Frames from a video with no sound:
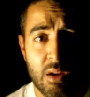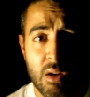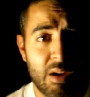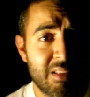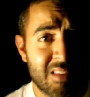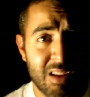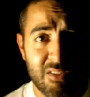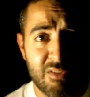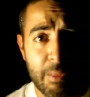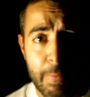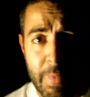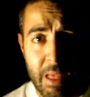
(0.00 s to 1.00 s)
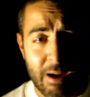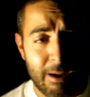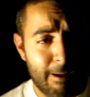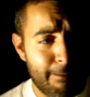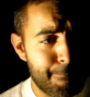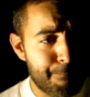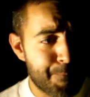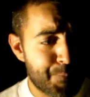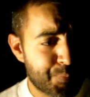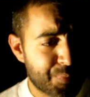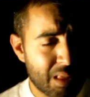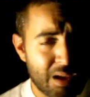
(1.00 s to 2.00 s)
Instead of uh,
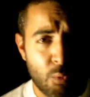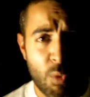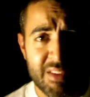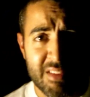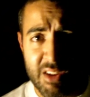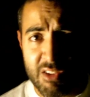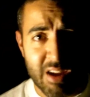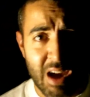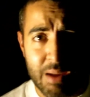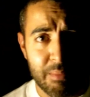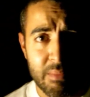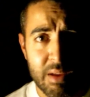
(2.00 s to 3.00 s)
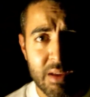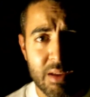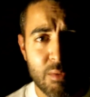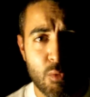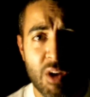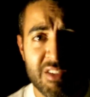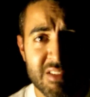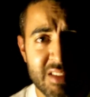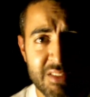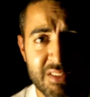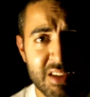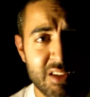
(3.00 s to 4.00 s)
wasting your time watching
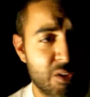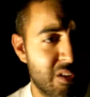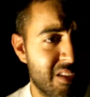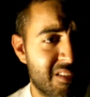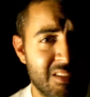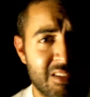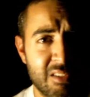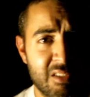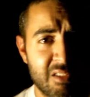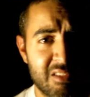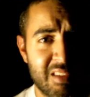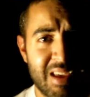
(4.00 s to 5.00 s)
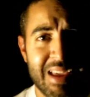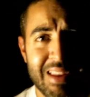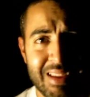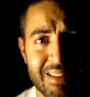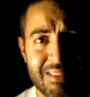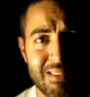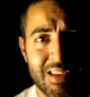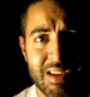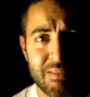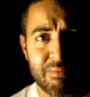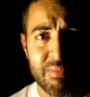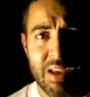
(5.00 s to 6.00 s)
TV or listening to those idiot
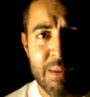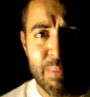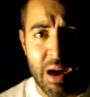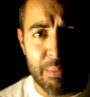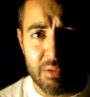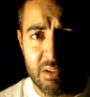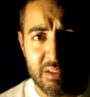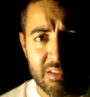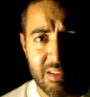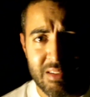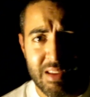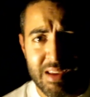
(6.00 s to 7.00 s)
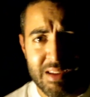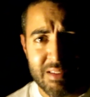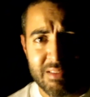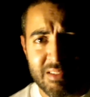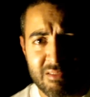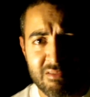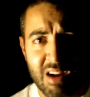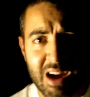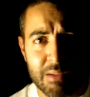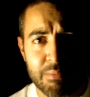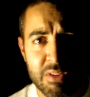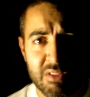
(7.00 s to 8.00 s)
hip hoppers and
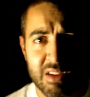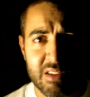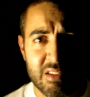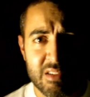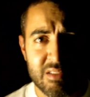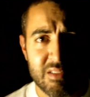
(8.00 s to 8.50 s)
rock music